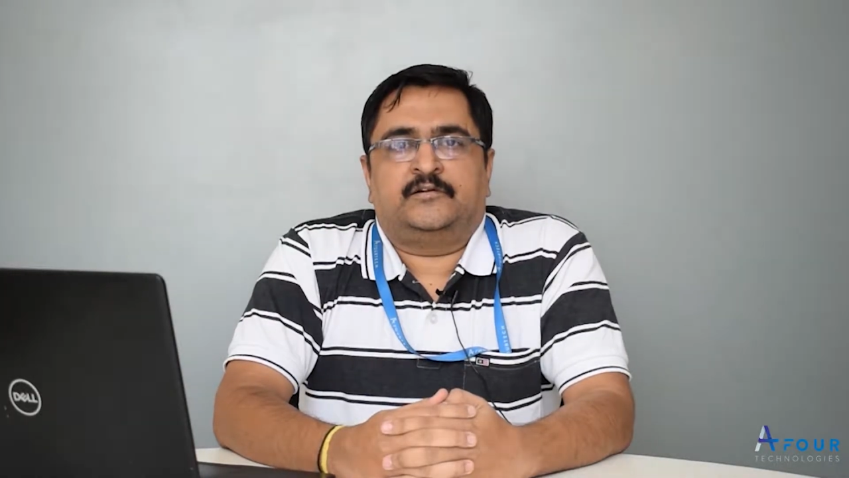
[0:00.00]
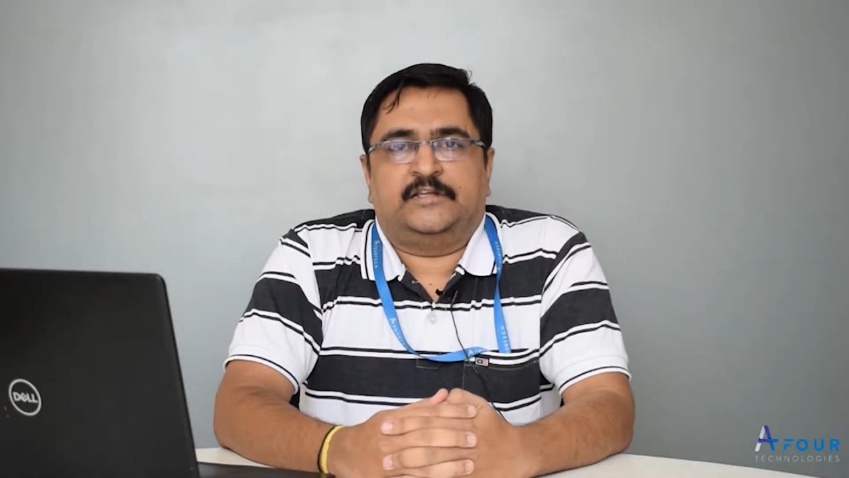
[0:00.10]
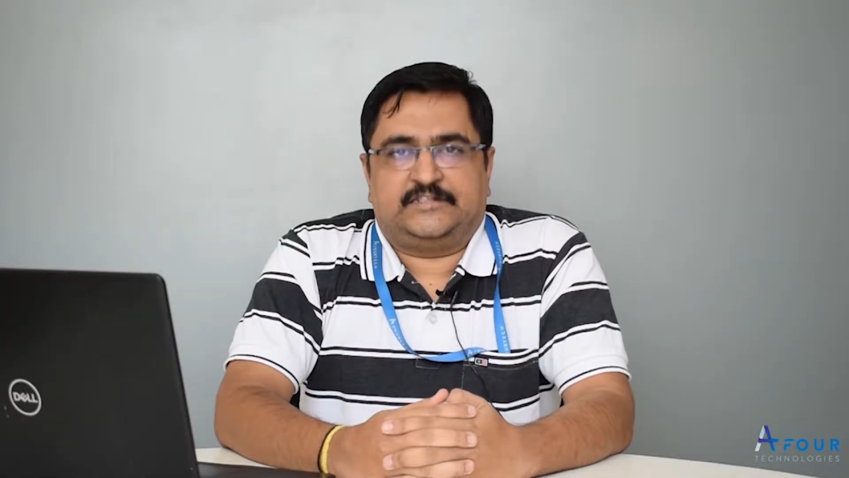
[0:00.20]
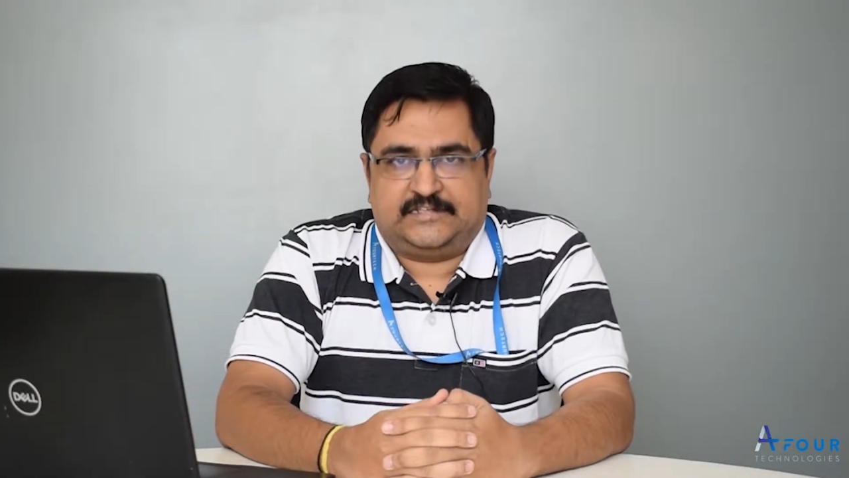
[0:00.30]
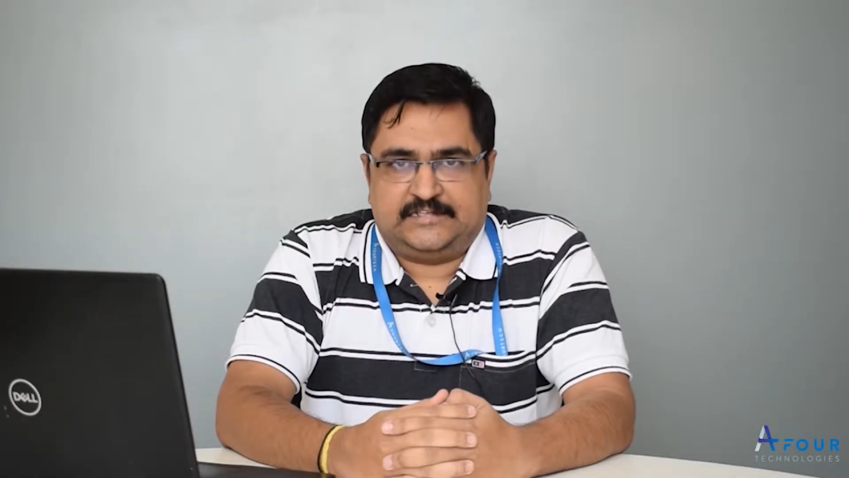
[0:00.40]

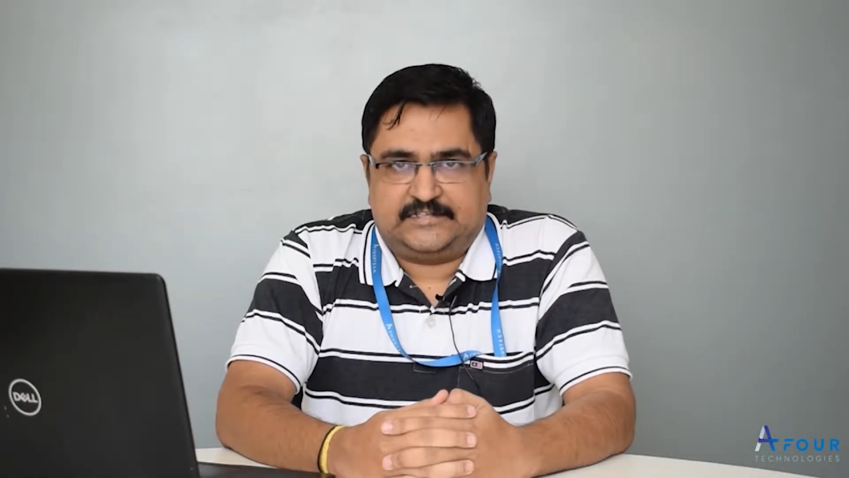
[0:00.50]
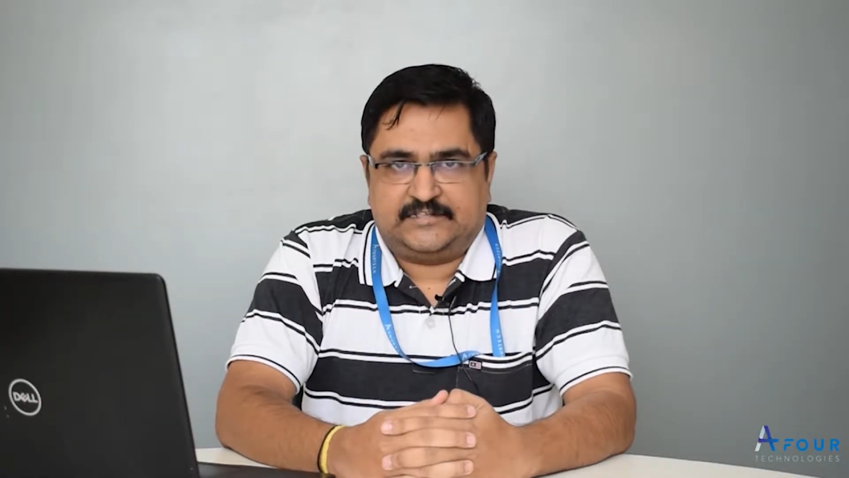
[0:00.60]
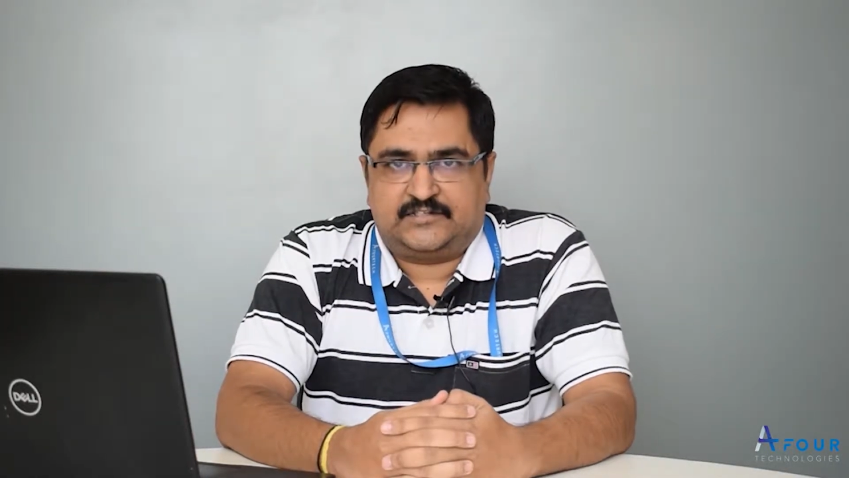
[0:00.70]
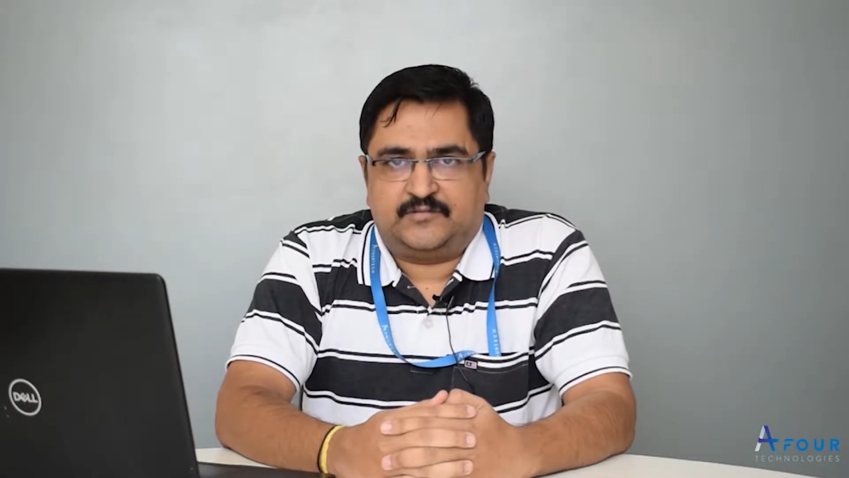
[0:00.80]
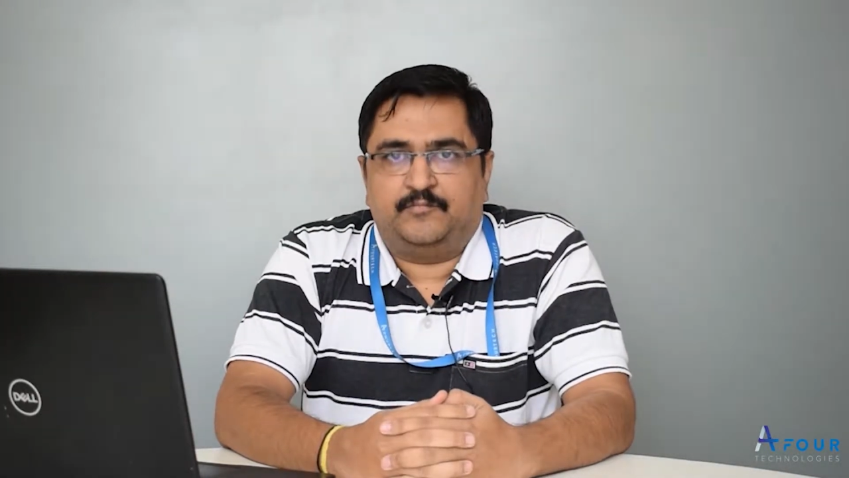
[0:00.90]
test
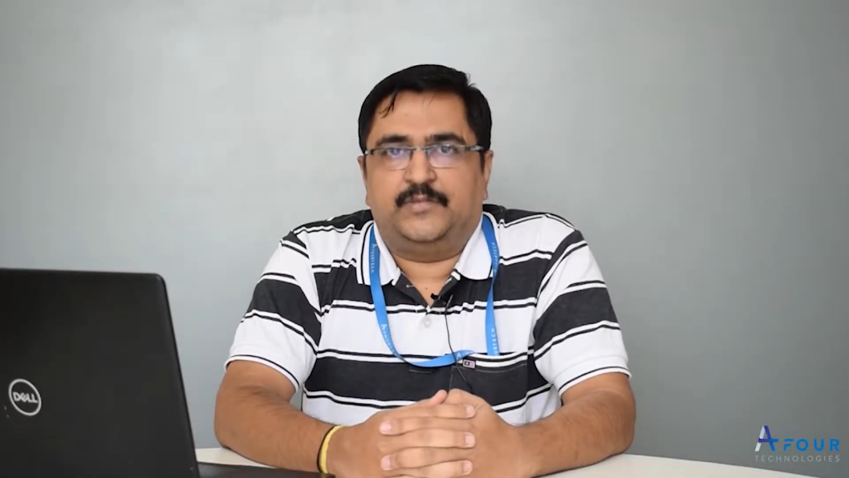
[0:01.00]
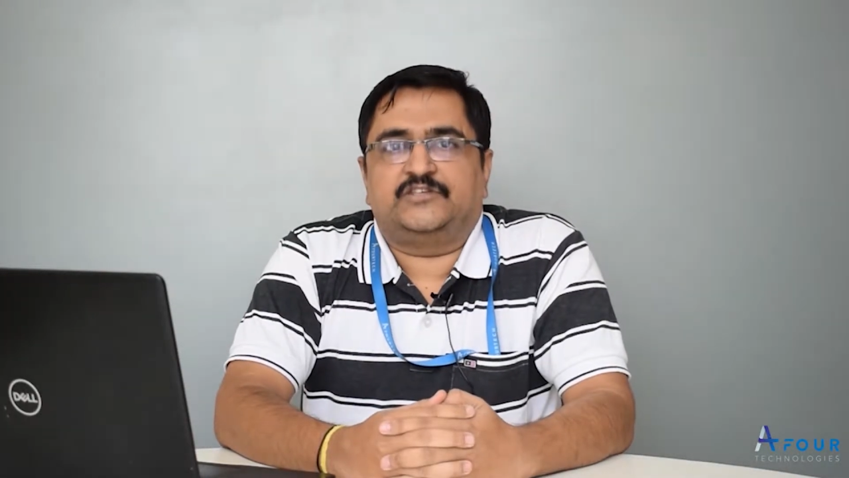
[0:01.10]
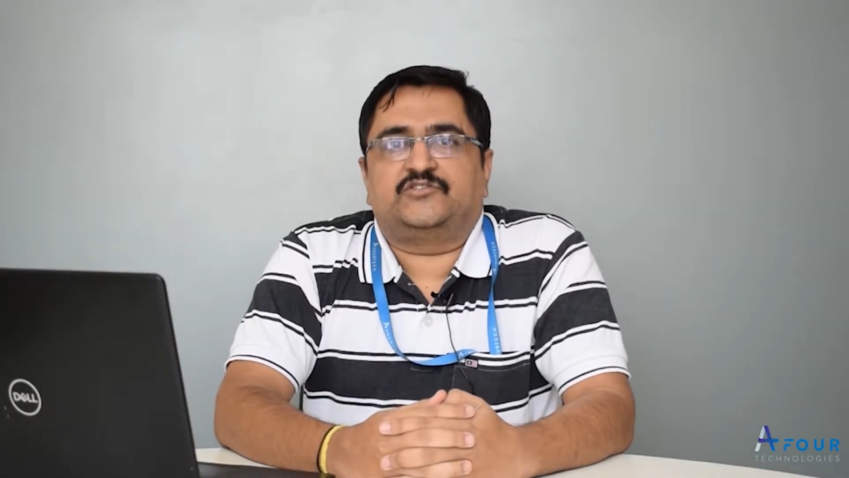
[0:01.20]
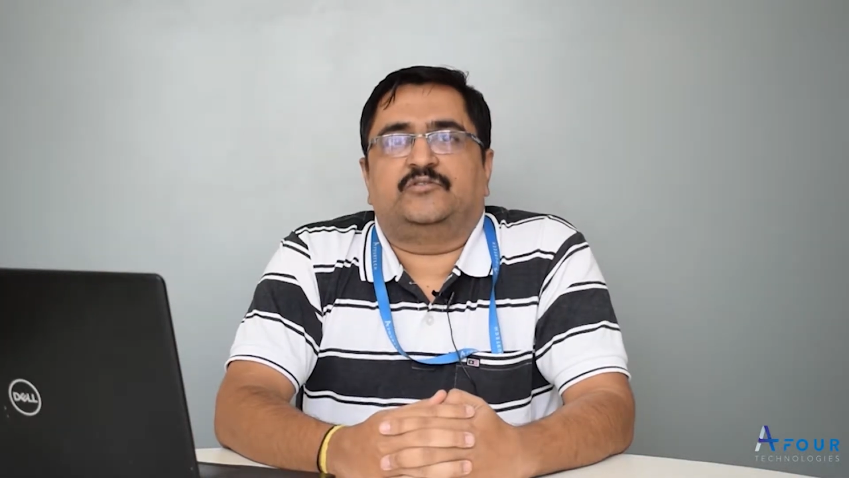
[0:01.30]
cases based